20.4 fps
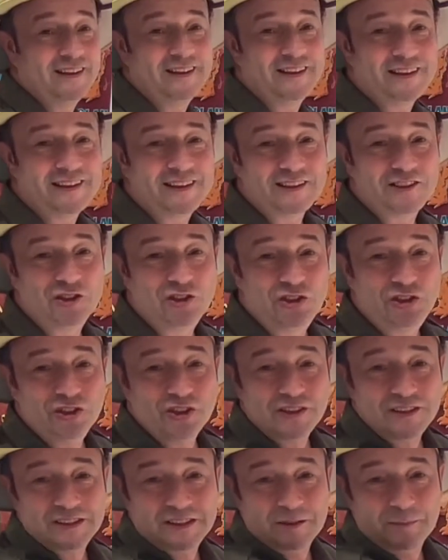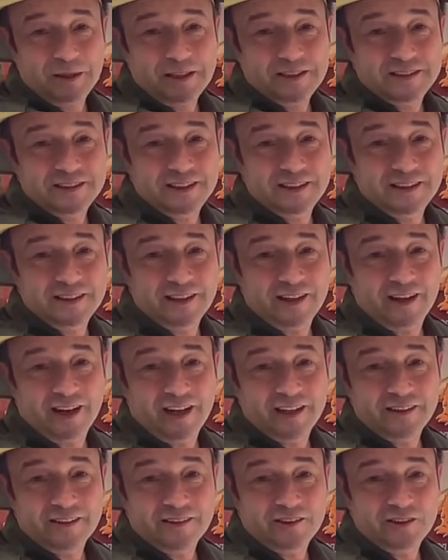You can just about see it there, and
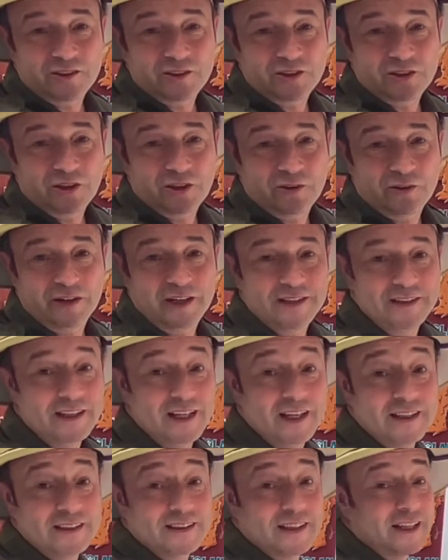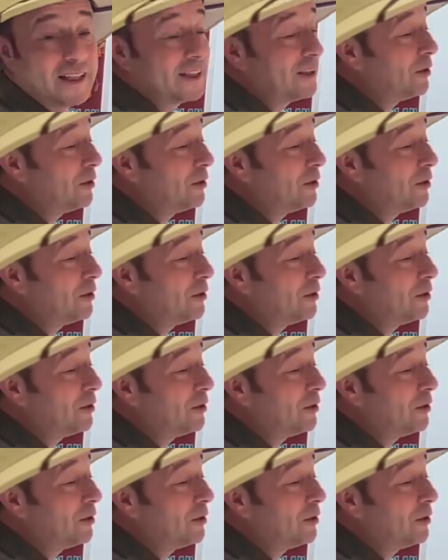I'm going to colour in the little